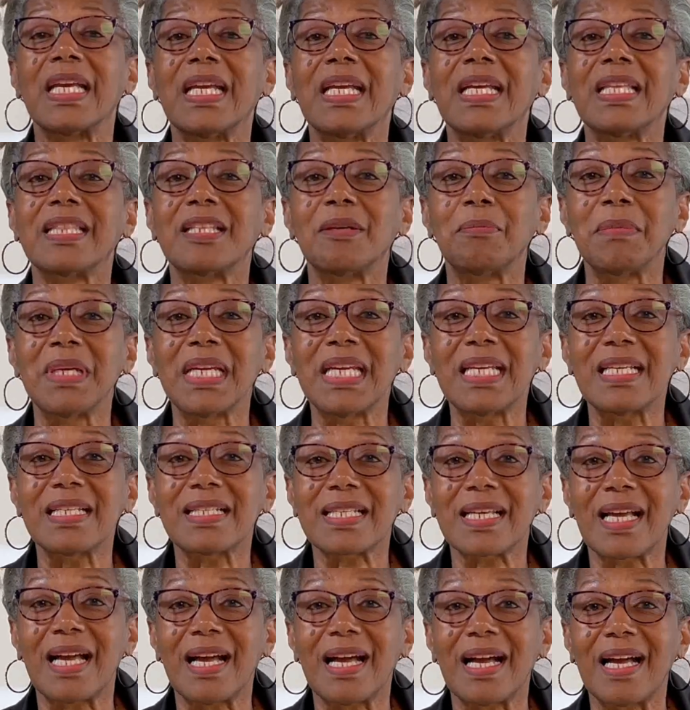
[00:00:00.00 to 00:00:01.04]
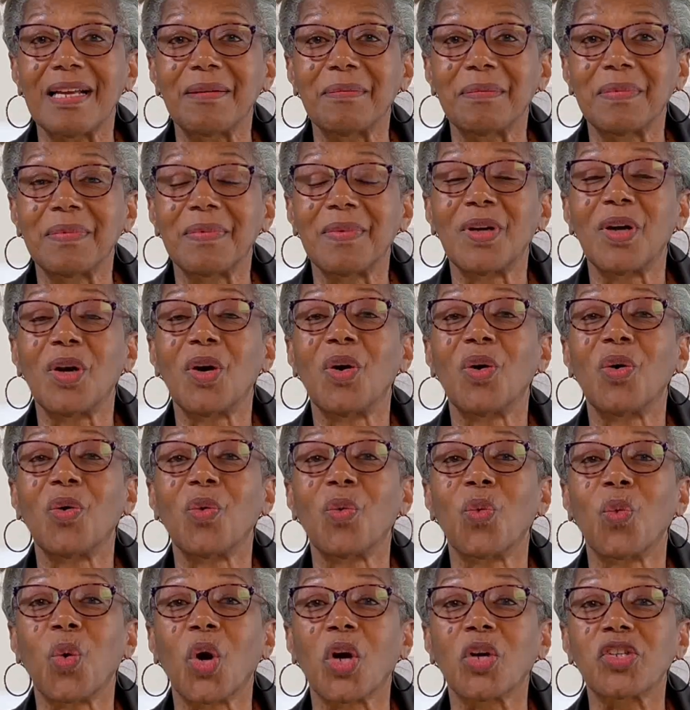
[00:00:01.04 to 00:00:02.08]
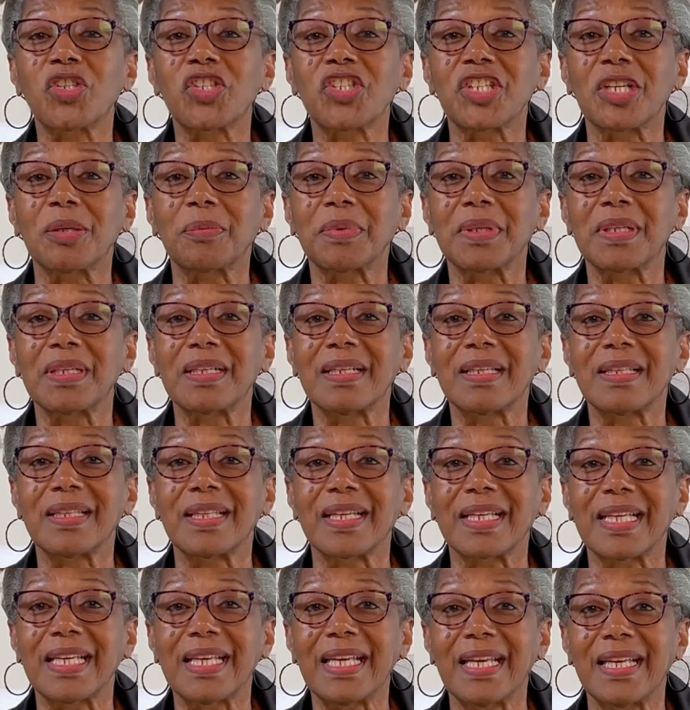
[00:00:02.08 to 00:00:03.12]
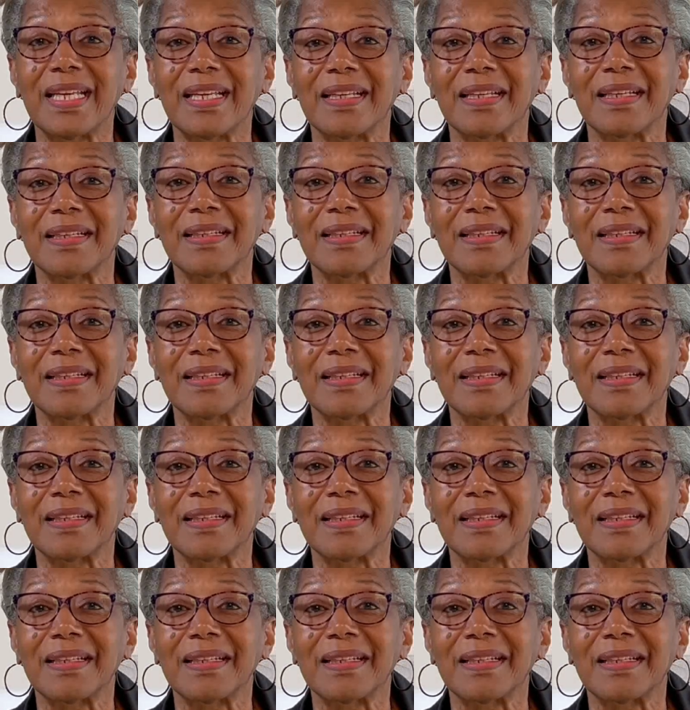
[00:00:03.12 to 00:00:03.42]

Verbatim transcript: In the meantime, worship the King.